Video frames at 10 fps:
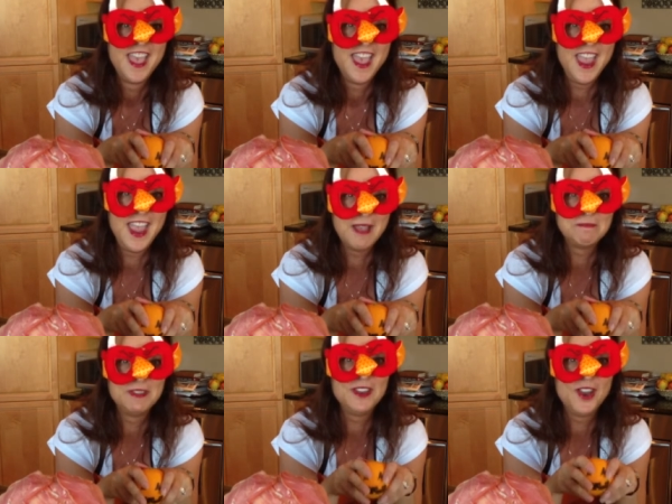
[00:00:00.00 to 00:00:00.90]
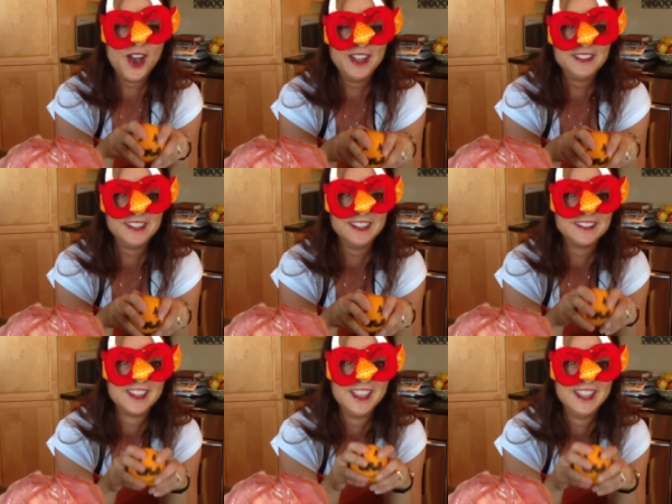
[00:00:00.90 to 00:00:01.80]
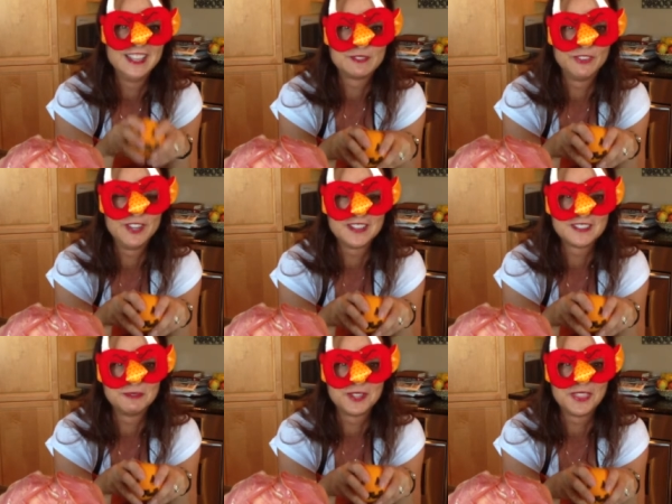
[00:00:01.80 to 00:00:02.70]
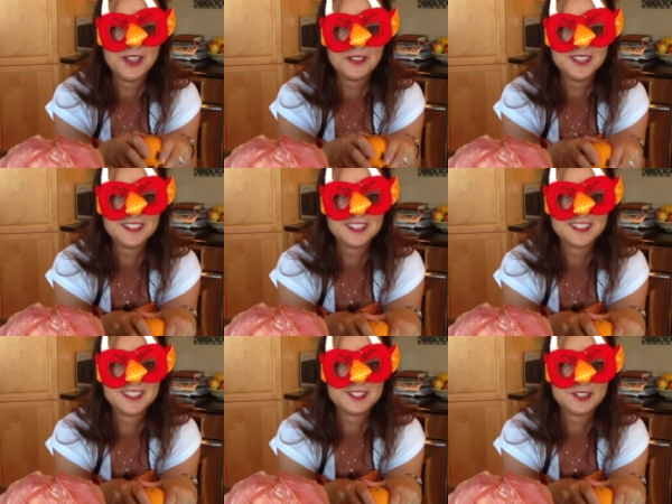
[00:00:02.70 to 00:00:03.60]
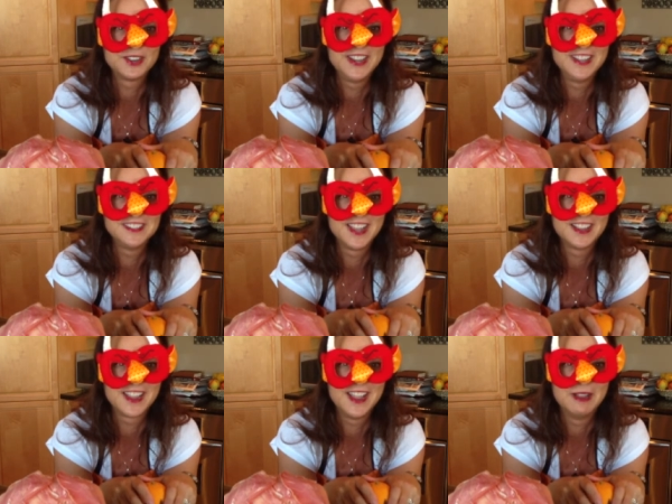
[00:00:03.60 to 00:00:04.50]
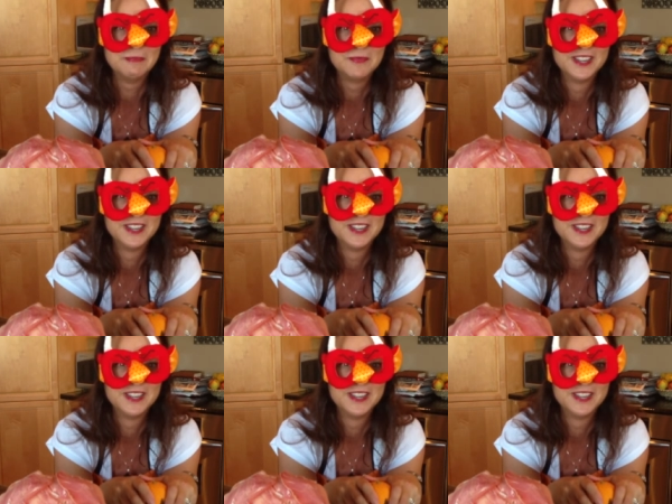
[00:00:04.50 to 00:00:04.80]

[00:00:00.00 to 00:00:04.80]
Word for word: Happy hauntings. It's Vanessa with healthysuccesstraining.com.